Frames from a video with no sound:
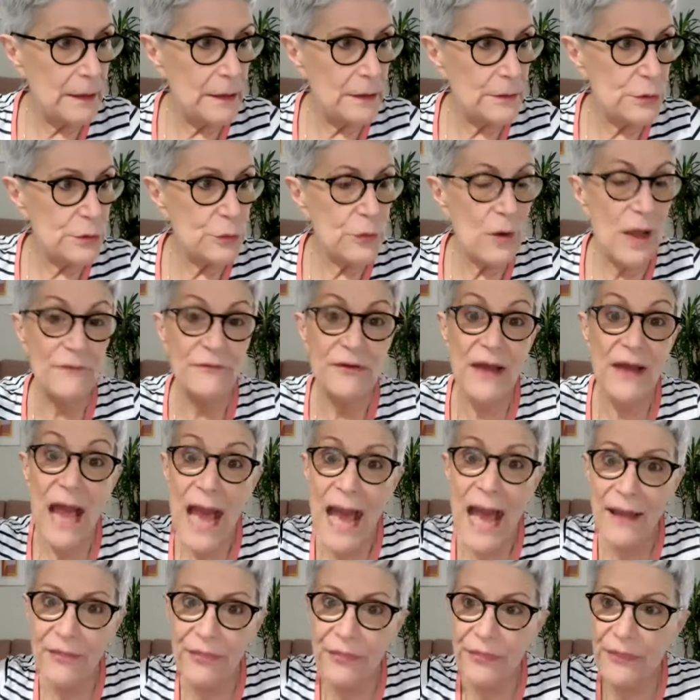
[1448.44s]
you have
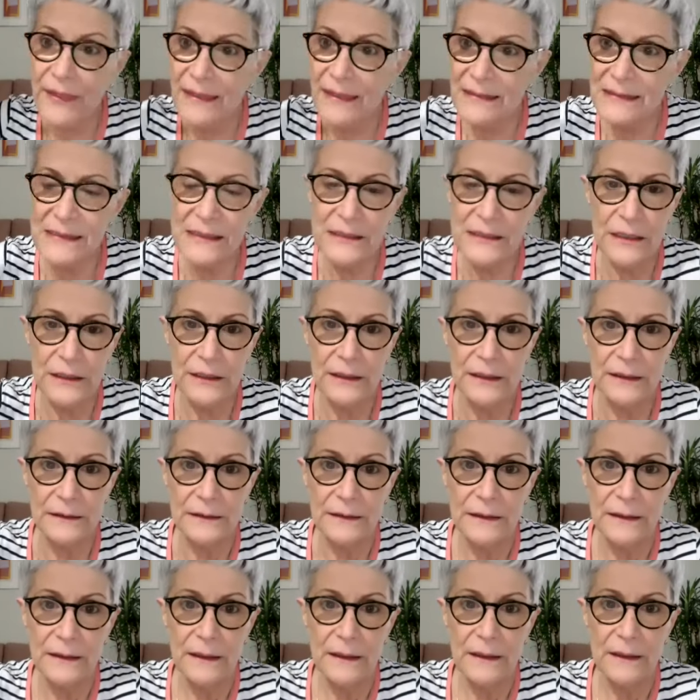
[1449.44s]
had things
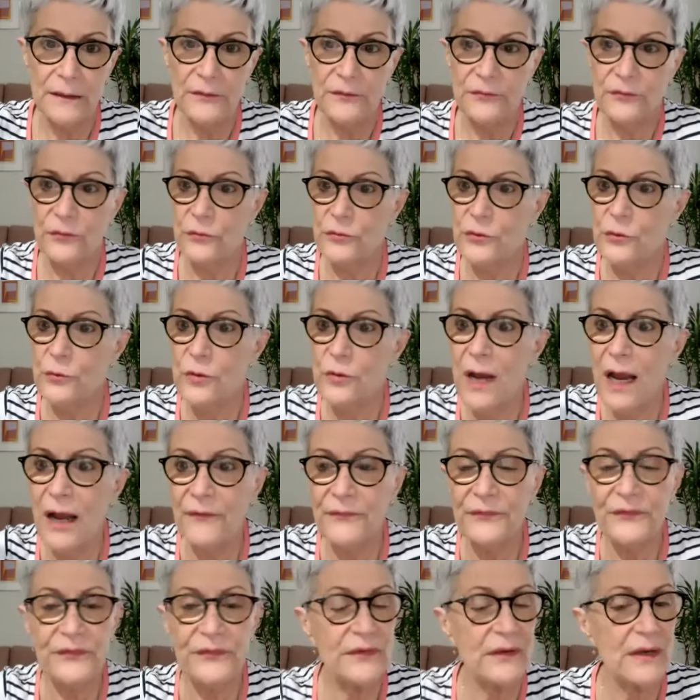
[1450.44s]
there, so you
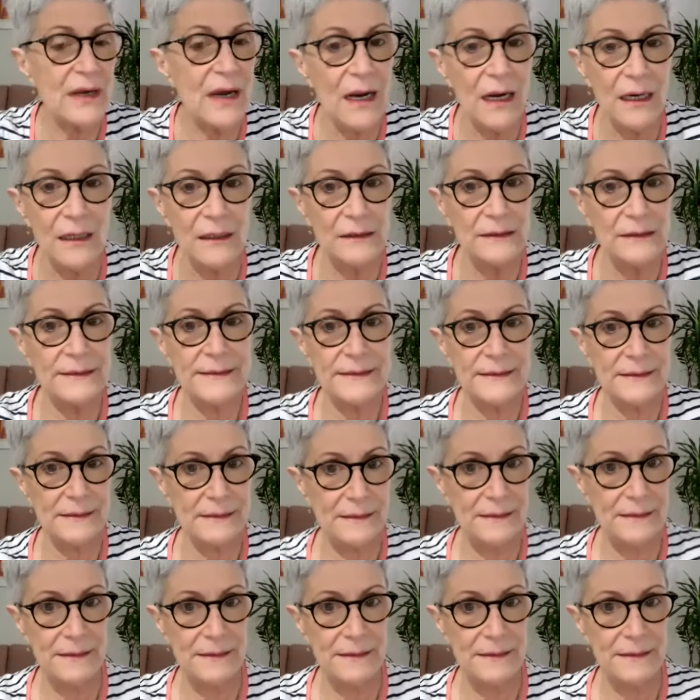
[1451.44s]
have scars.